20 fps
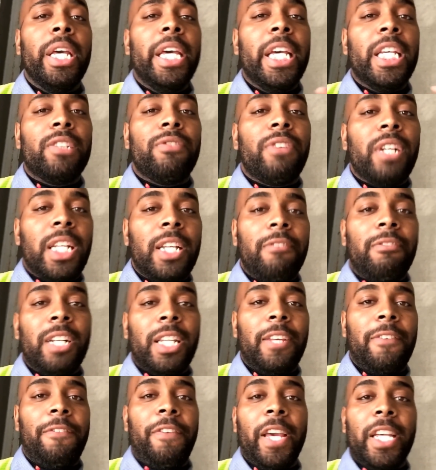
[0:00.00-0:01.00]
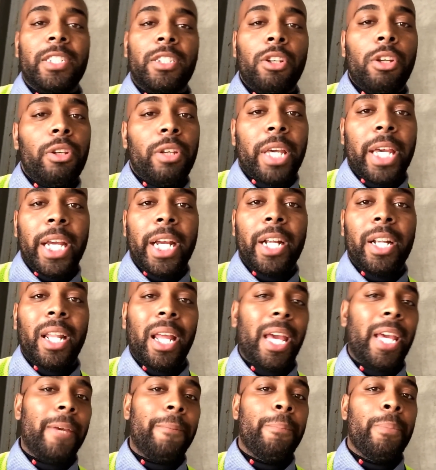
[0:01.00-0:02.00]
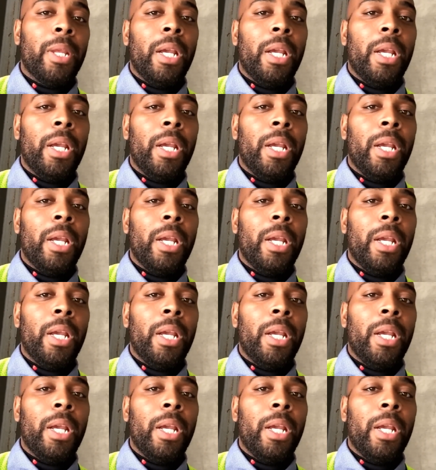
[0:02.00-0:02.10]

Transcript: It's really, really faint, so you can hear like